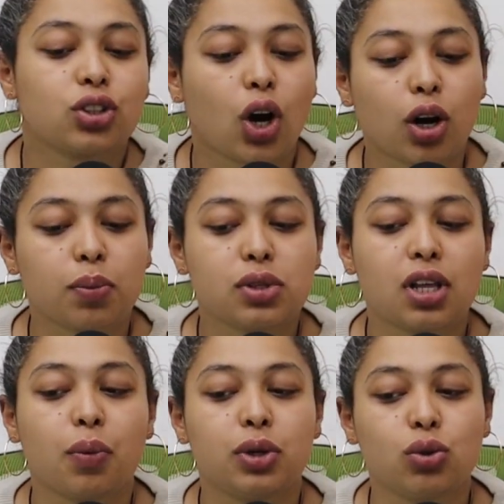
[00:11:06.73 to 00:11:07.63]
terms
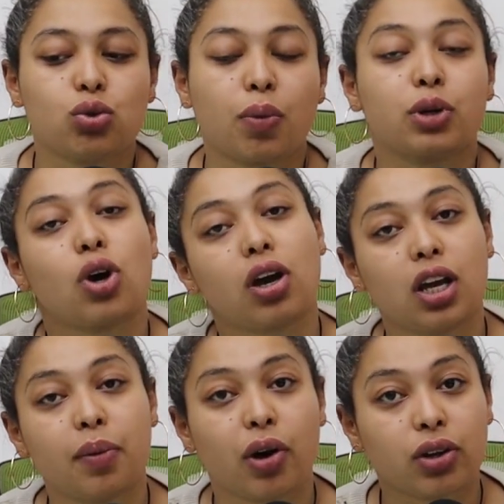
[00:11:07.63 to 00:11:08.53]
that we use when we're
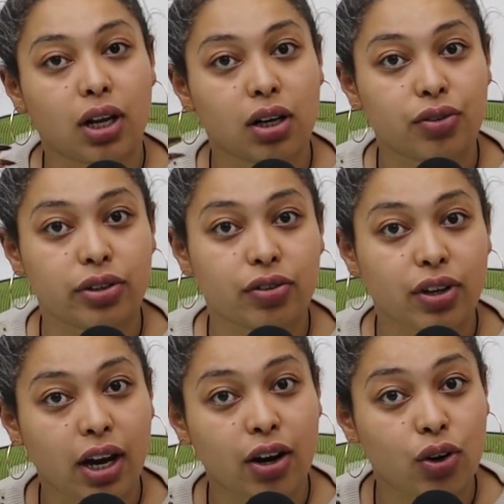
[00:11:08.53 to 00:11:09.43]
talking about getting rid of
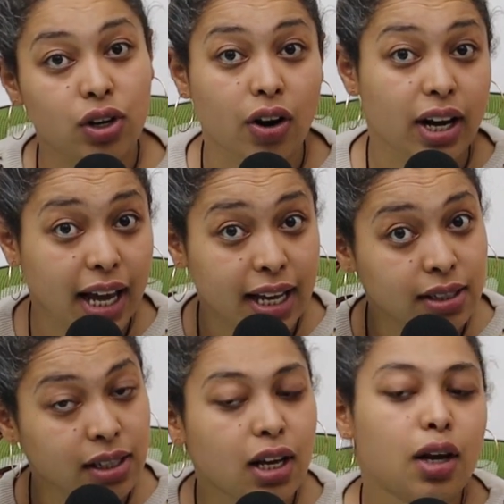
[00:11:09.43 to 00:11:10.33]
hair on our head,